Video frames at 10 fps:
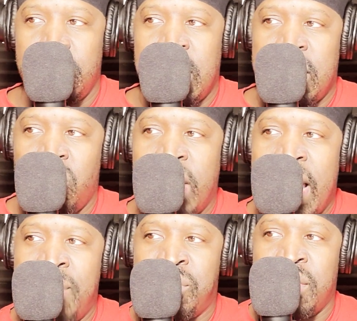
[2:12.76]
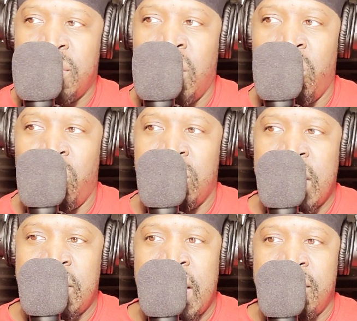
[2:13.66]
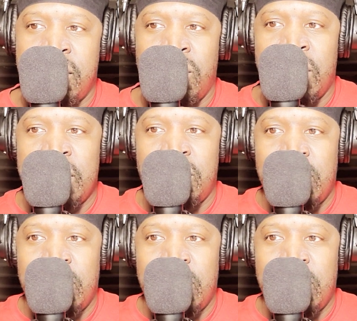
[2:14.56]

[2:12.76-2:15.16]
And you have to know that that's going to